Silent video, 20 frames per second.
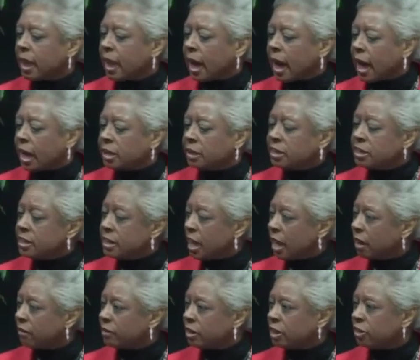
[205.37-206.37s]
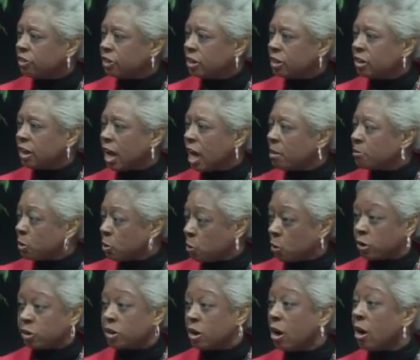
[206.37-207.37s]
I didn't have an agenda. I'm a
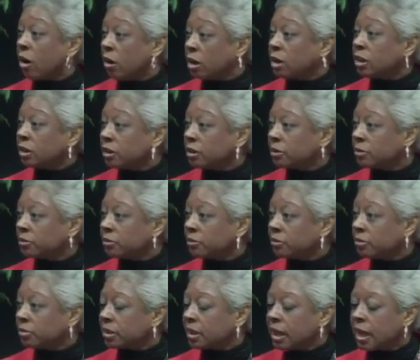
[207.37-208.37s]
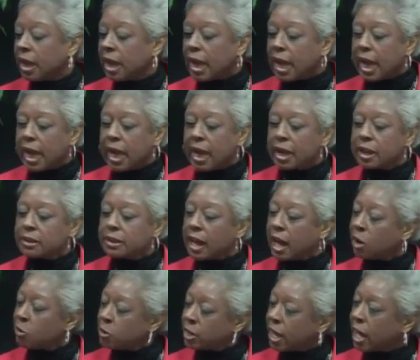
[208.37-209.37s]
workaholic. And
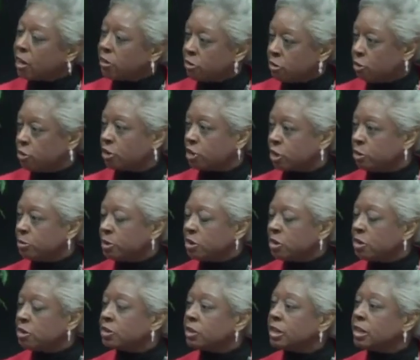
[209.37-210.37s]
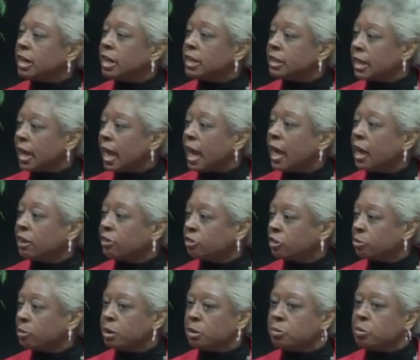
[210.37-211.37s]
I went out into the community and
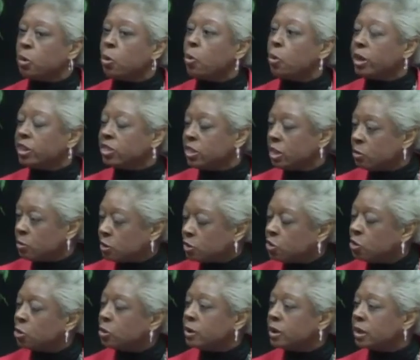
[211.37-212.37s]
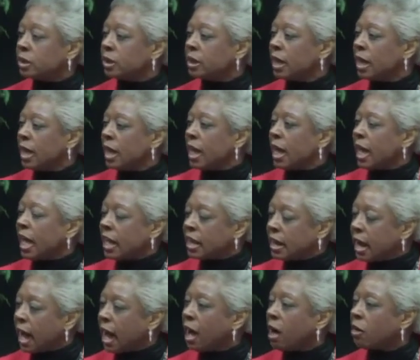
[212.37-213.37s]
asked people what they were doing and
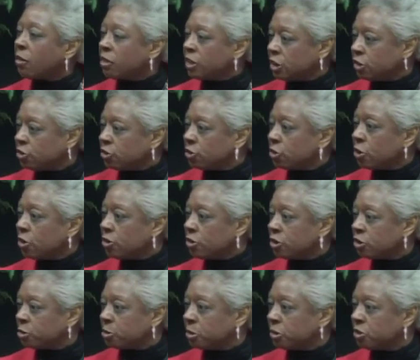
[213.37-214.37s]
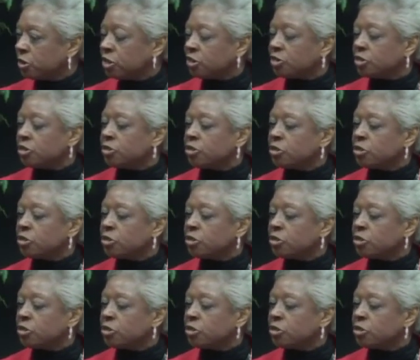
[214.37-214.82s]
how they saw this position.